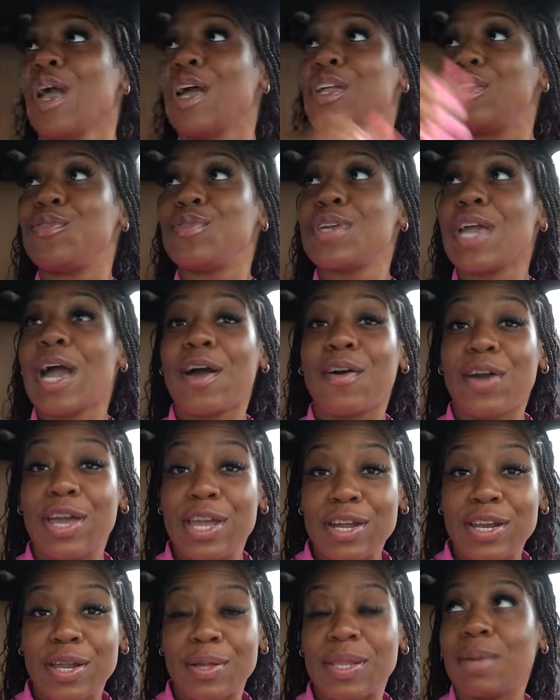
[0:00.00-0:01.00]
Do y'all
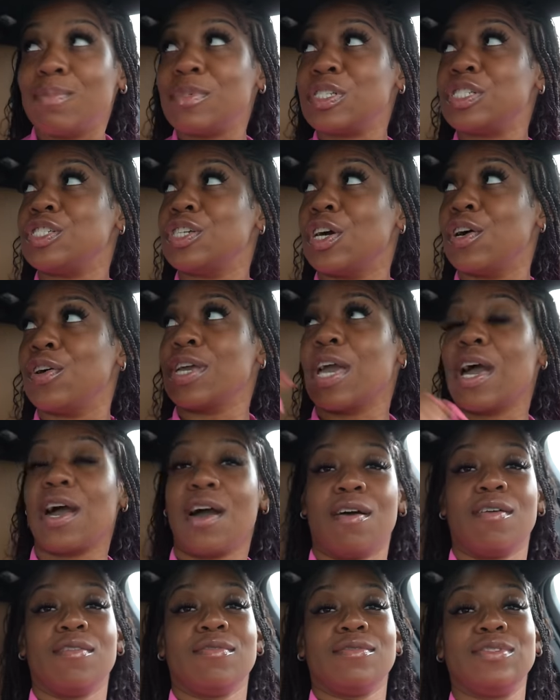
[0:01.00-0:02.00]
hear? it? Let me show
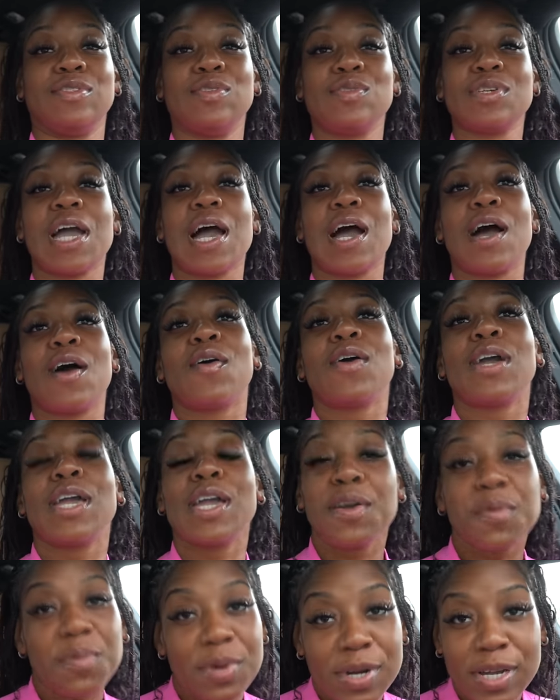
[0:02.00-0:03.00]
y'all. Do y'all
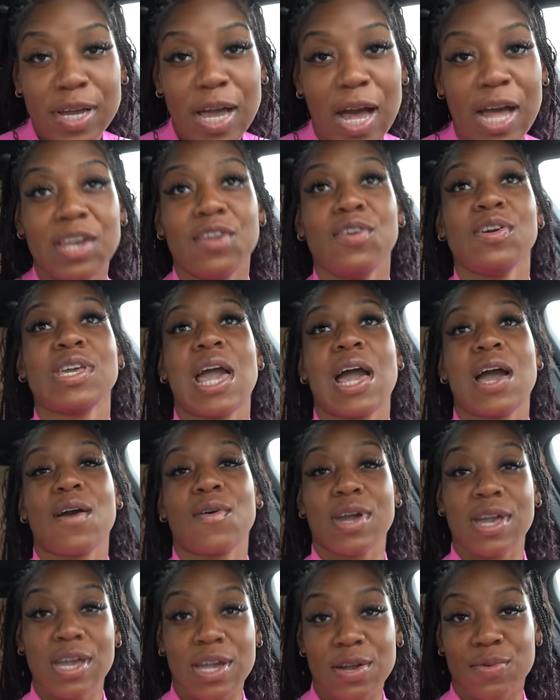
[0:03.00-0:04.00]
hear it? I know y'all
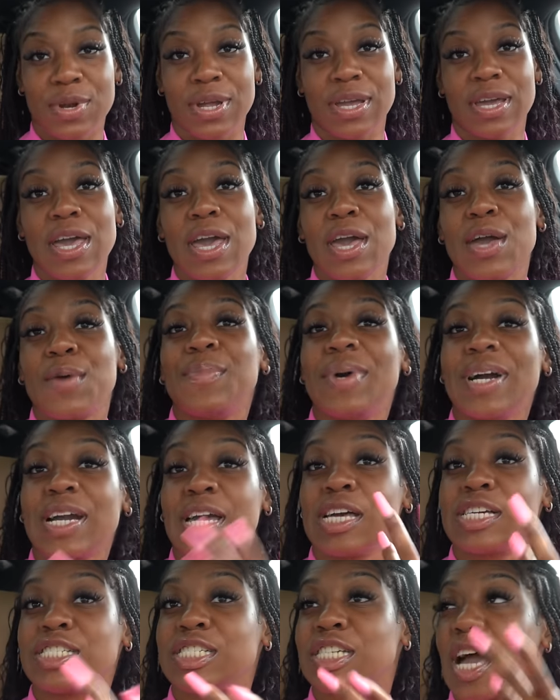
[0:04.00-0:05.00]
hear it, but
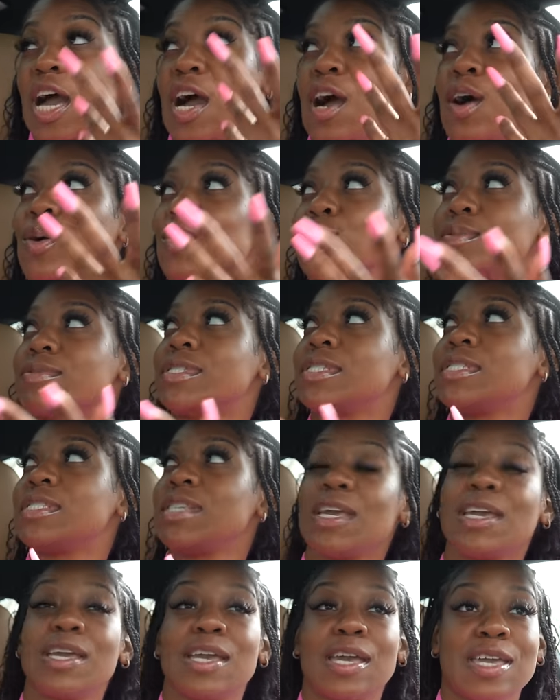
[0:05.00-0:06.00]
could y'all
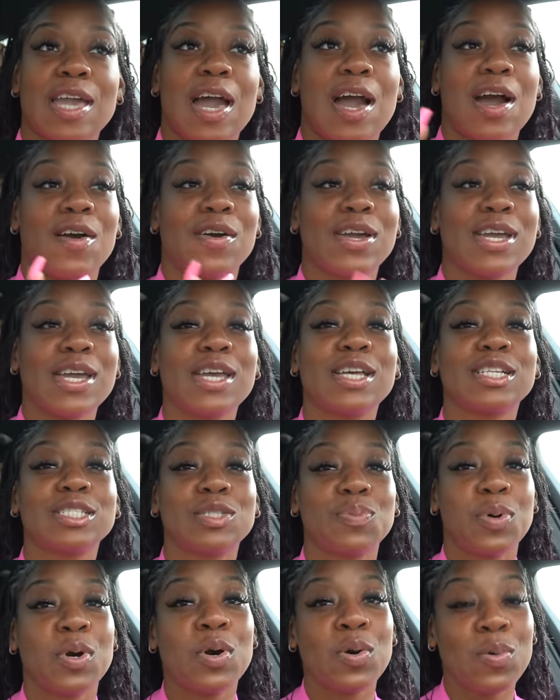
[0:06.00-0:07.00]
see it, y'all? It is
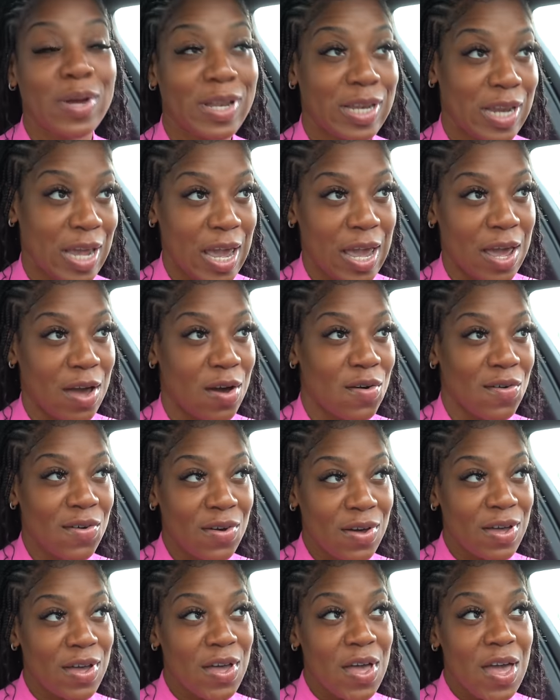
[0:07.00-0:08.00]
pouring
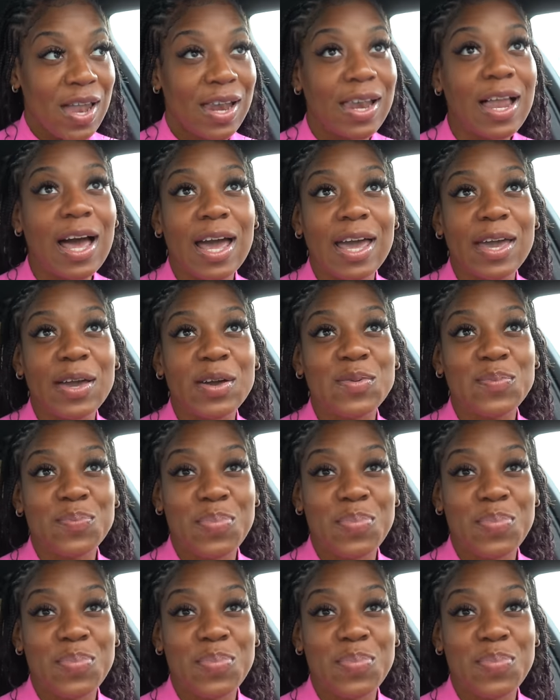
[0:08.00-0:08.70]
down. Like,